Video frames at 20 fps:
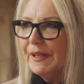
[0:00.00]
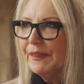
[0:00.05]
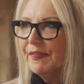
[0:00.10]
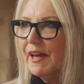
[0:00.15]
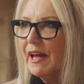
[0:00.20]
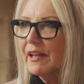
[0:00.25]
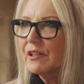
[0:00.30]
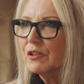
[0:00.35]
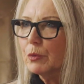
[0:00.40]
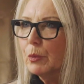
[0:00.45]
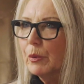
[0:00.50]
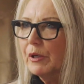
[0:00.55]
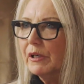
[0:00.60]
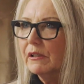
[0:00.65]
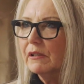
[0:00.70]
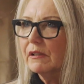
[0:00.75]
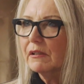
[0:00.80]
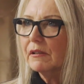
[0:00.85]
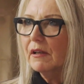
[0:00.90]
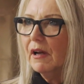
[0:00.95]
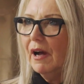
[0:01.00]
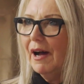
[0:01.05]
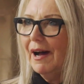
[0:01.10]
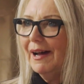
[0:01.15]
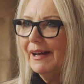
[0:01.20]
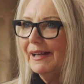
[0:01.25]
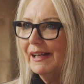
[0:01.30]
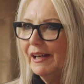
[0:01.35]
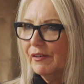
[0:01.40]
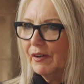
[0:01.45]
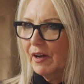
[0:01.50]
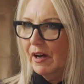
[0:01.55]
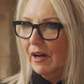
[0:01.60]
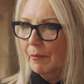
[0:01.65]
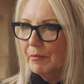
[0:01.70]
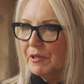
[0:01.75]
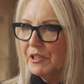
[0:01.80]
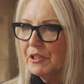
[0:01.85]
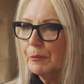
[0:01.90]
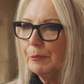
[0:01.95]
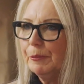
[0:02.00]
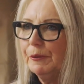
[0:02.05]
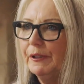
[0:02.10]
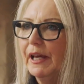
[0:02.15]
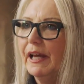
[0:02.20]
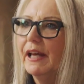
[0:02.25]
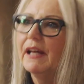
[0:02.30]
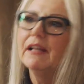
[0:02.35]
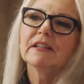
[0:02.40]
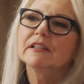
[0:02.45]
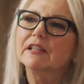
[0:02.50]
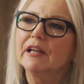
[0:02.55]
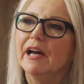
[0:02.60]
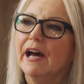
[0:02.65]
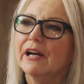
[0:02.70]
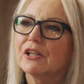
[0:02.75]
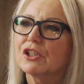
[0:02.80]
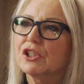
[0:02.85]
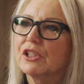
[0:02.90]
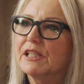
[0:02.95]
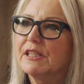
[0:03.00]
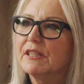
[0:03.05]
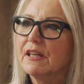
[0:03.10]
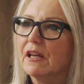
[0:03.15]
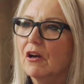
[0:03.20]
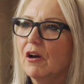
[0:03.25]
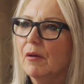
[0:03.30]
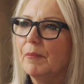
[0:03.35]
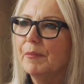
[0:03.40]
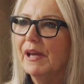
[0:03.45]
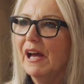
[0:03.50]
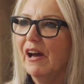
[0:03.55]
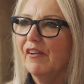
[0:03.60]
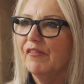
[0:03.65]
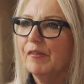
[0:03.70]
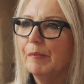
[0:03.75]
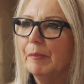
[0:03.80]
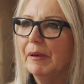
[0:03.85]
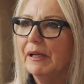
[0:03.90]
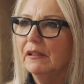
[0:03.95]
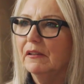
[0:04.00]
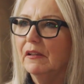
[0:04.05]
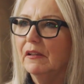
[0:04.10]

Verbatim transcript: But that's where I have come into play to actually think on behalf of my